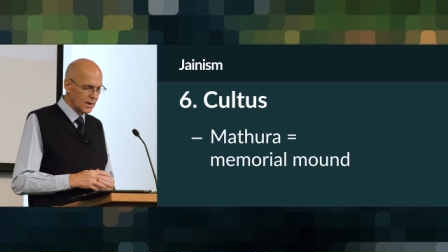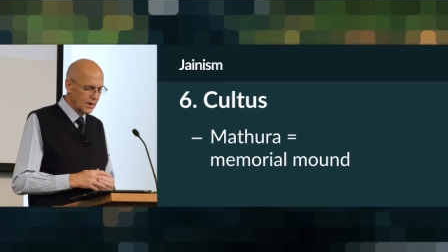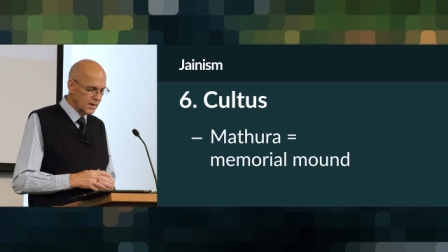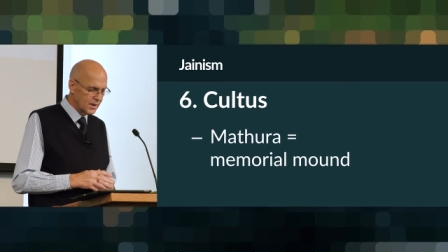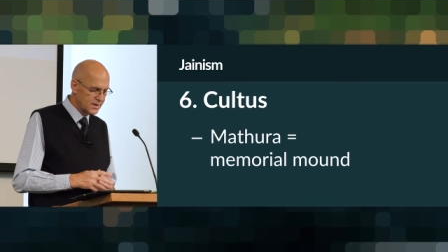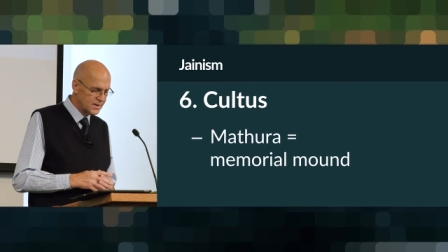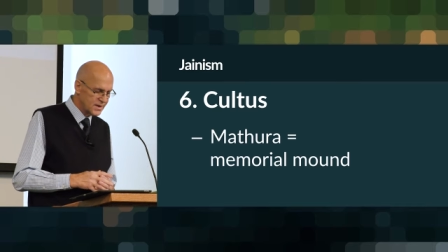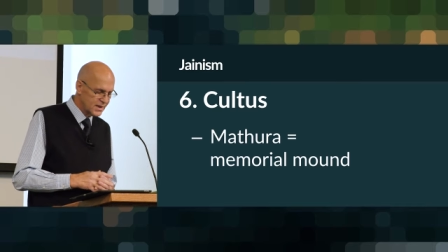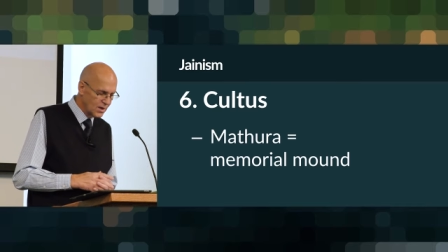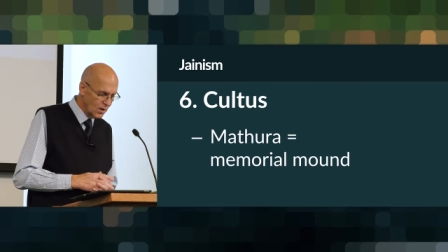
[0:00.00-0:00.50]

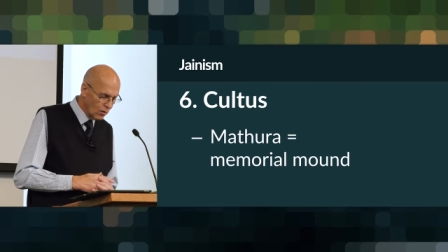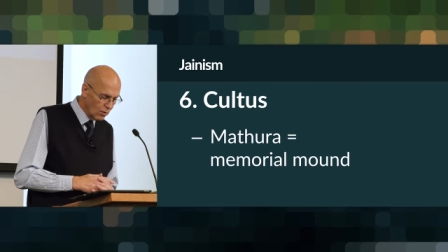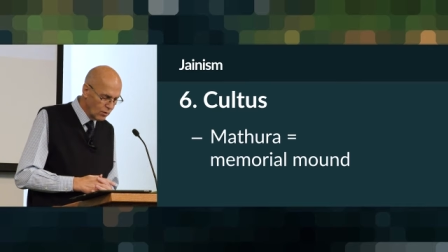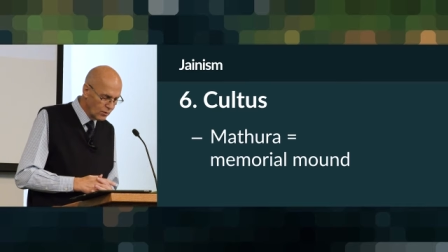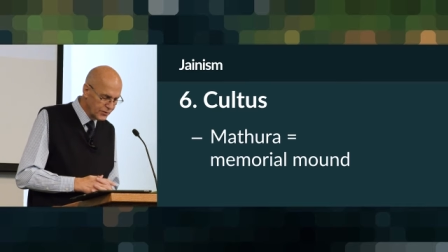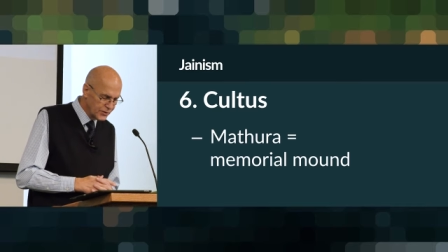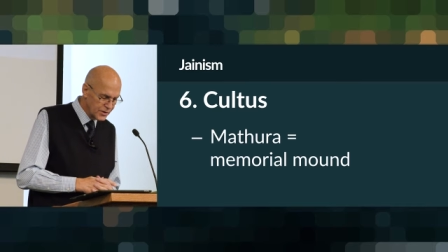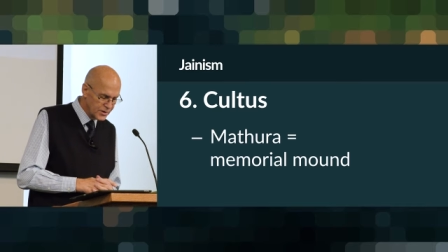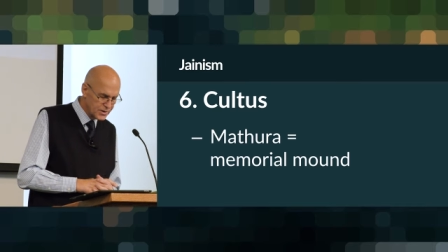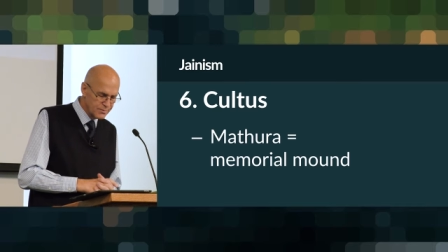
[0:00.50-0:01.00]
is the
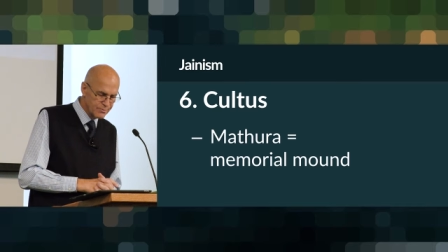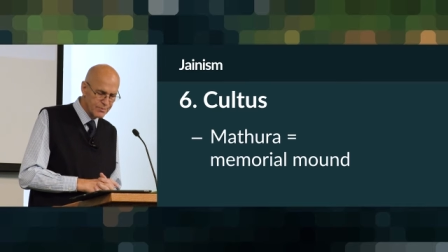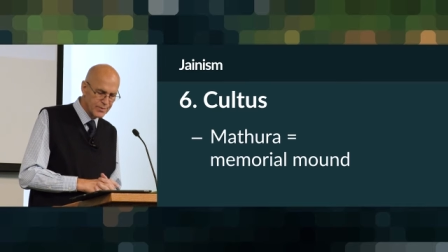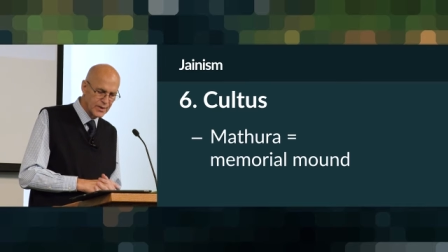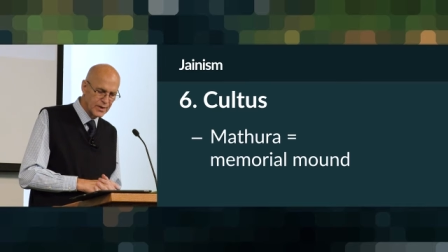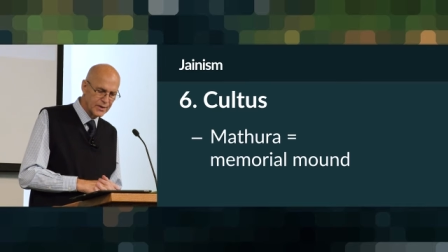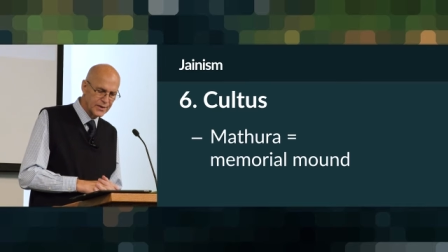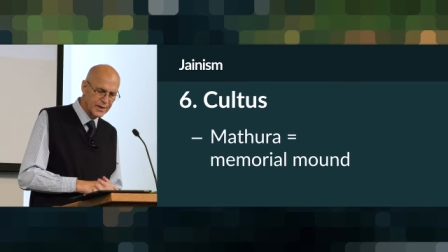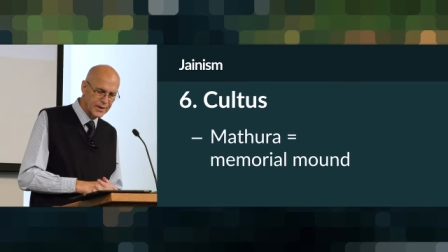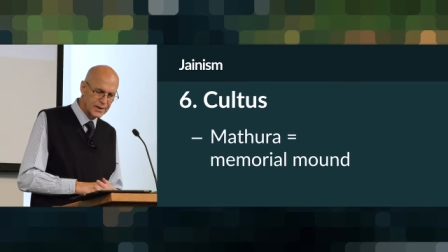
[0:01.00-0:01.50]
oldest
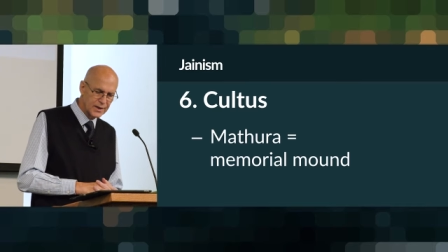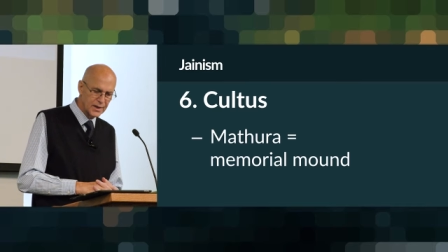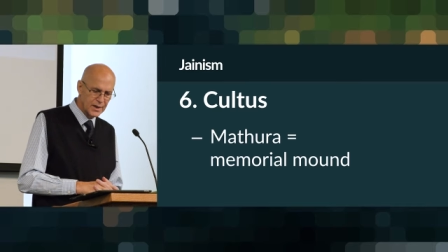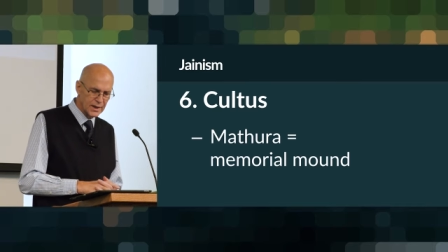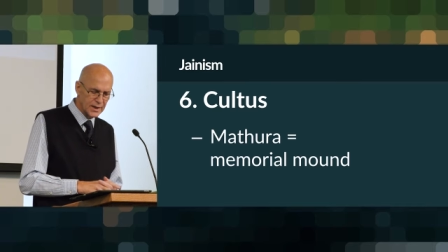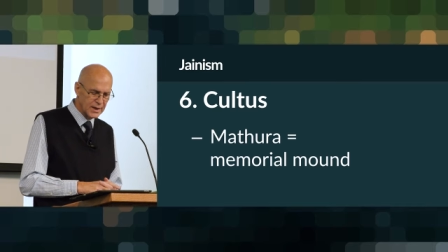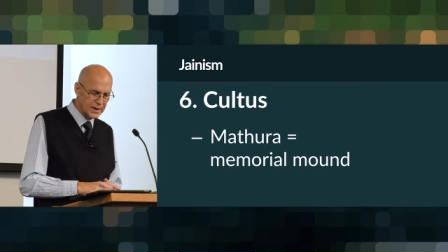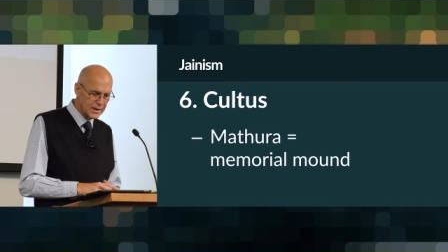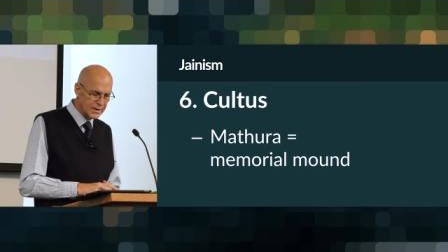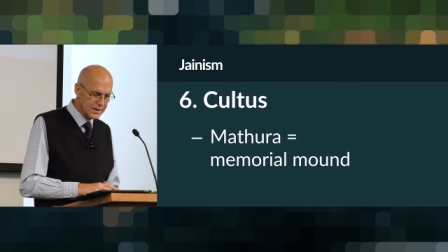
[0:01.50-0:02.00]

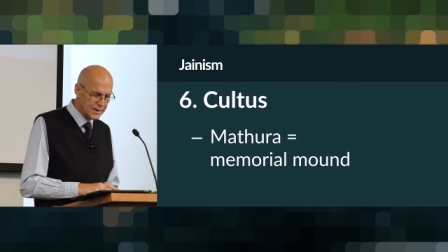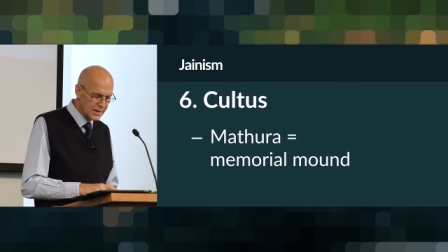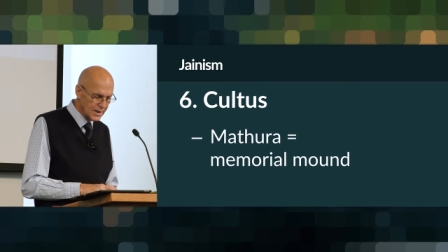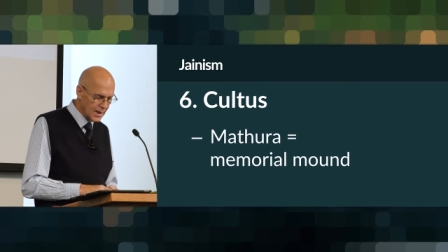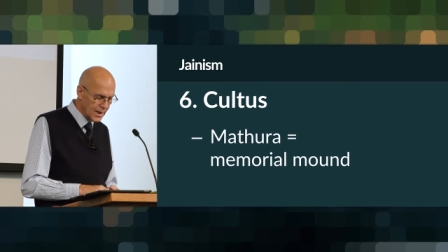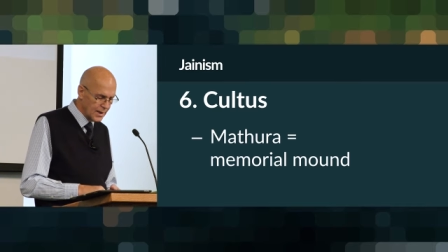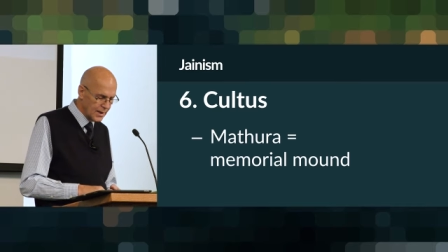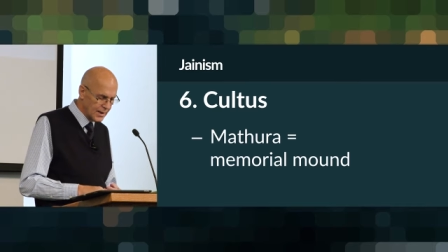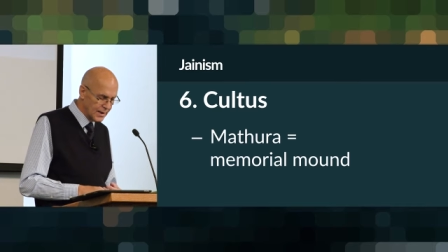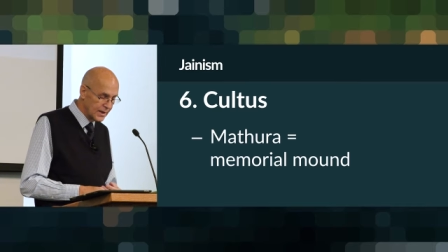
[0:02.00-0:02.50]
building in,
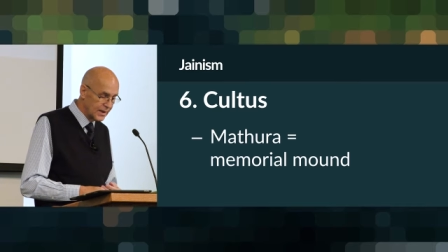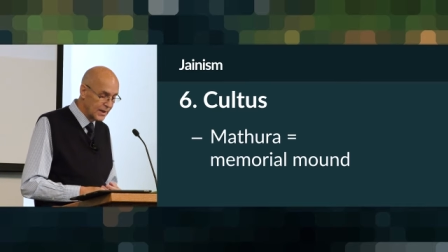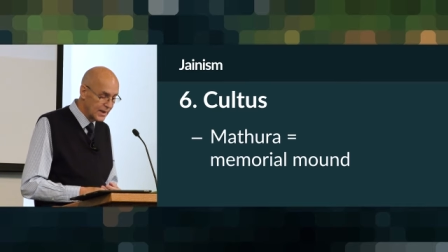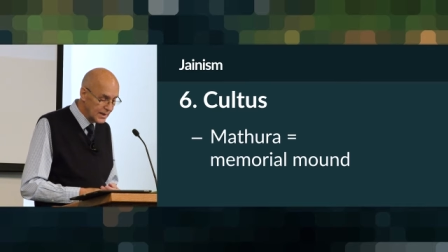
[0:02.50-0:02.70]
uh, in